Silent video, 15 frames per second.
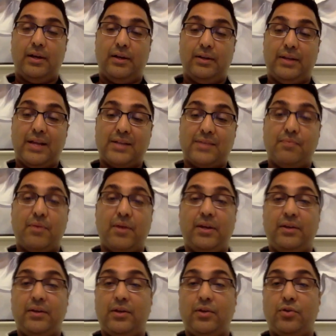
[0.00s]
That's
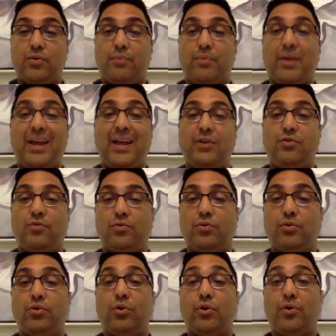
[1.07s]
money that you're paying to
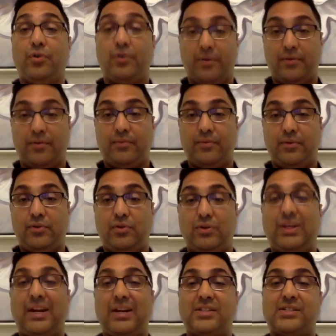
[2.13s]
learn, to
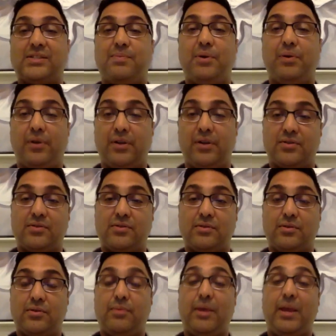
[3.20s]
get experience,
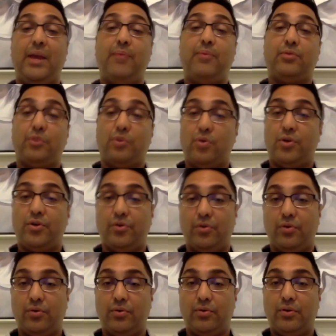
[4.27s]
to be able to go on your
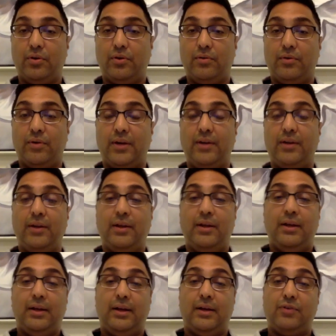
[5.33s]
own, right?
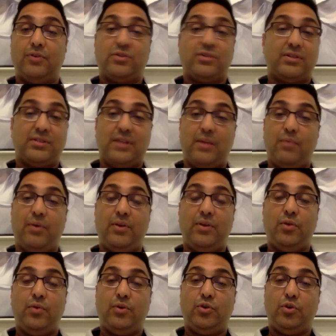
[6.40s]
Just the same way that
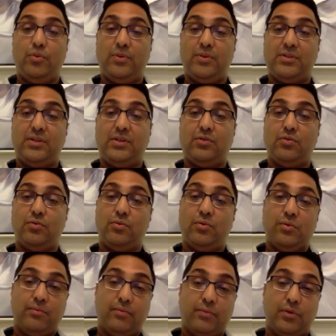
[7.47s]
you went to UBC to
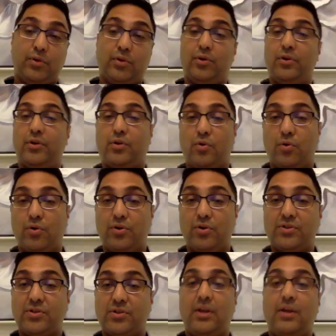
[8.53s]
learn the
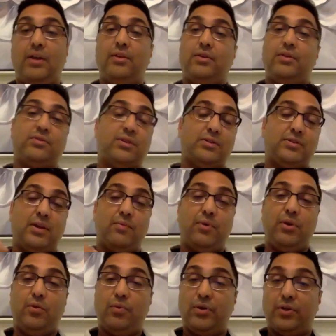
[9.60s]
course, just the same way
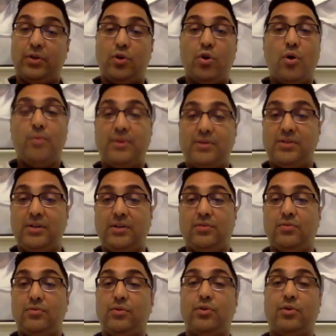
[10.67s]
you went to GOBC
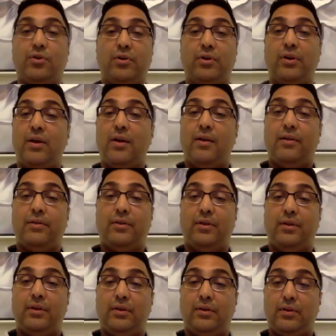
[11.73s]
to learn
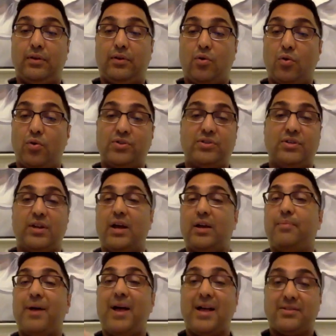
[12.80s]
the course and how to
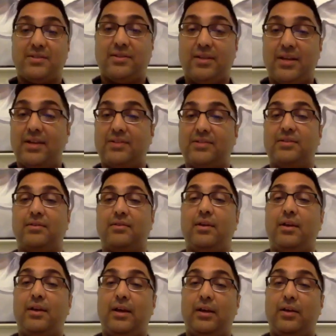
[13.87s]
pass the test and
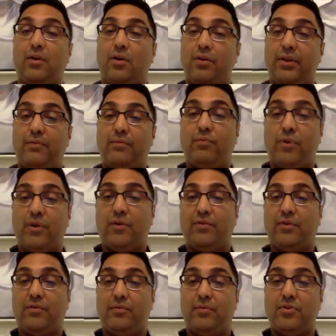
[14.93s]
all that wonderful
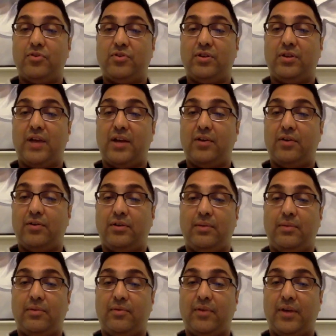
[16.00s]
information that Yana and her team
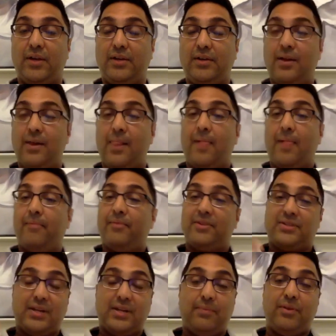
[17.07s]
provide. The
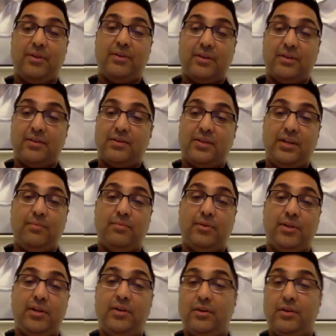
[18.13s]
same thing that the team
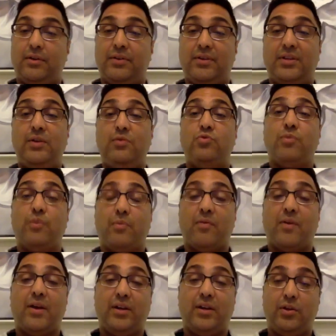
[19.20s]
lead and the team should be
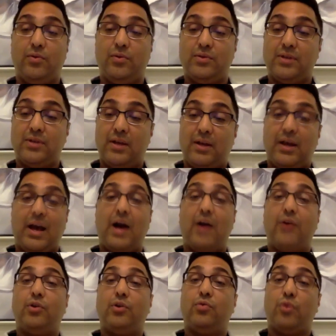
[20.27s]
providing you is how
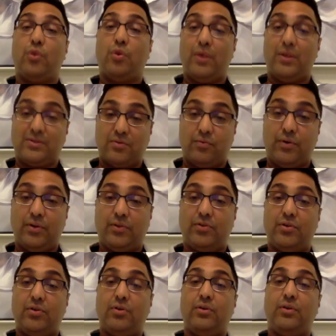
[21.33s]
to grow as a
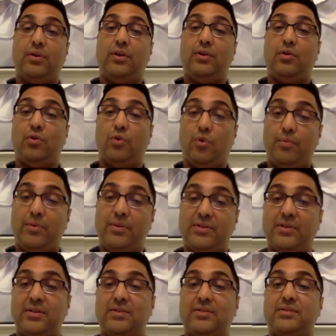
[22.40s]
realtor in your own
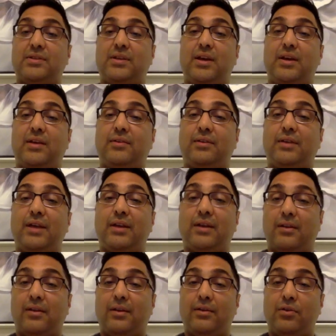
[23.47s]
business and get
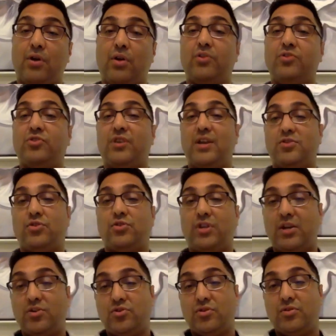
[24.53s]
knowledge and
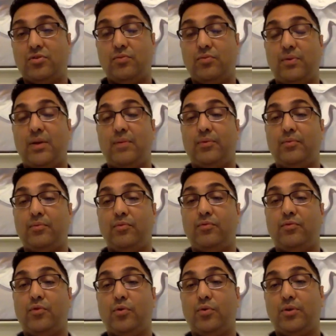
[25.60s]
education to be able to move
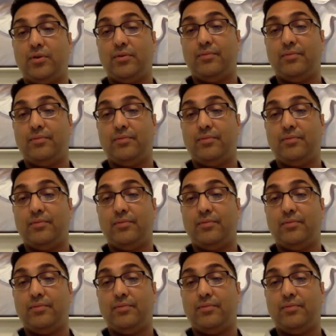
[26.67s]
forward.